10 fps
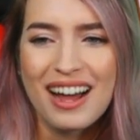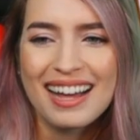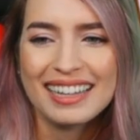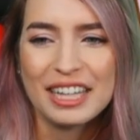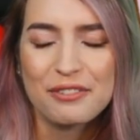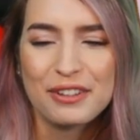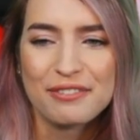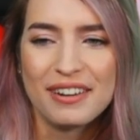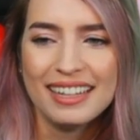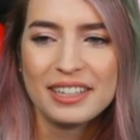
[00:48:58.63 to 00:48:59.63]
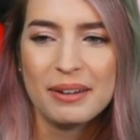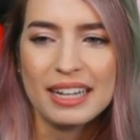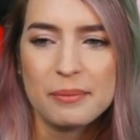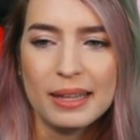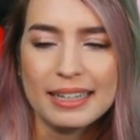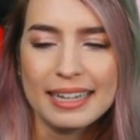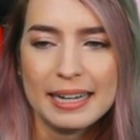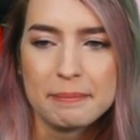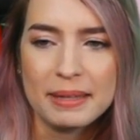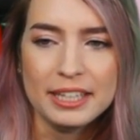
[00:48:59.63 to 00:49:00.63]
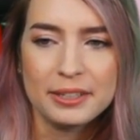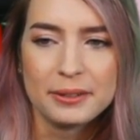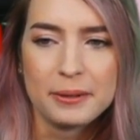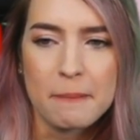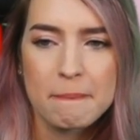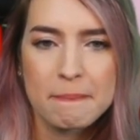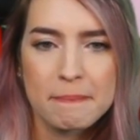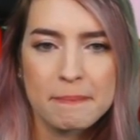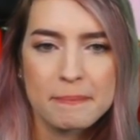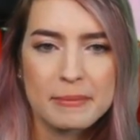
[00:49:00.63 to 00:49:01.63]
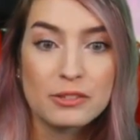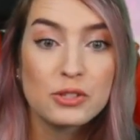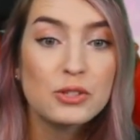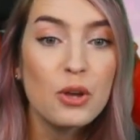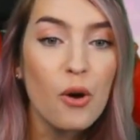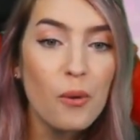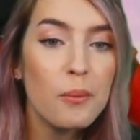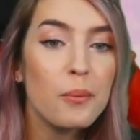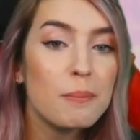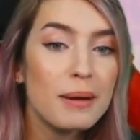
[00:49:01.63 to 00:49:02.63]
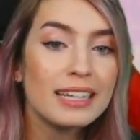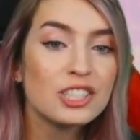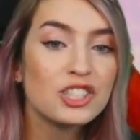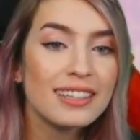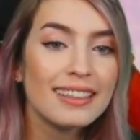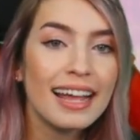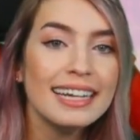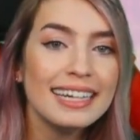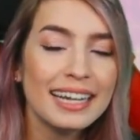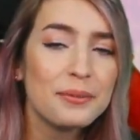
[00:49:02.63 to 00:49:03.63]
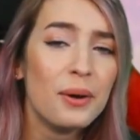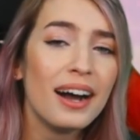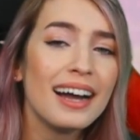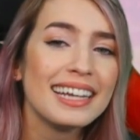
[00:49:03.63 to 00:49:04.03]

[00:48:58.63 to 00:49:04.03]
thank you for the follow. Welcome, welcome. Thank you. So much lightning. Why